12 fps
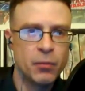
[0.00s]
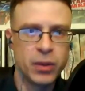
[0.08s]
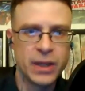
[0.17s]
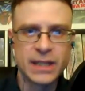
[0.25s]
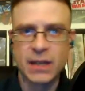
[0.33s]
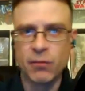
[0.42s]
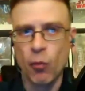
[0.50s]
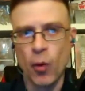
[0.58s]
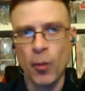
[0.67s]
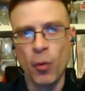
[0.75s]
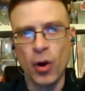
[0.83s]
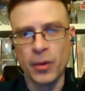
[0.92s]
Please give a
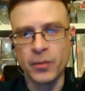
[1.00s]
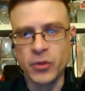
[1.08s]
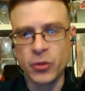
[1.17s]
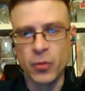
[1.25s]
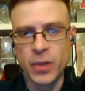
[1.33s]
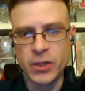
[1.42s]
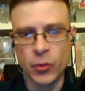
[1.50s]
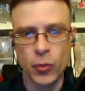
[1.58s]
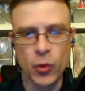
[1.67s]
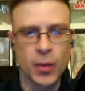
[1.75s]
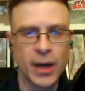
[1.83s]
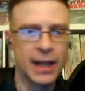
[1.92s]
warm welcome to Mr.
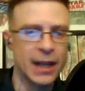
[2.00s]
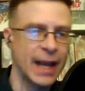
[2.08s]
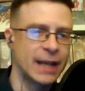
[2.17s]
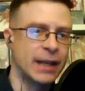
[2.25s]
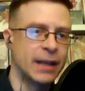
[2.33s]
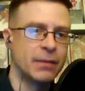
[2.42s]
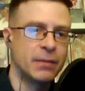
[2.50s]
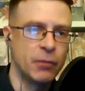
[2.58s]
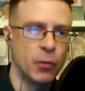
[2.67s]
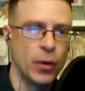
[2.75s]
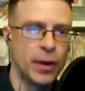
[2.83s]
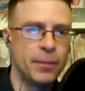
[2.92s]
Reuben Langdon,
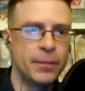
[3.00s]
everyone.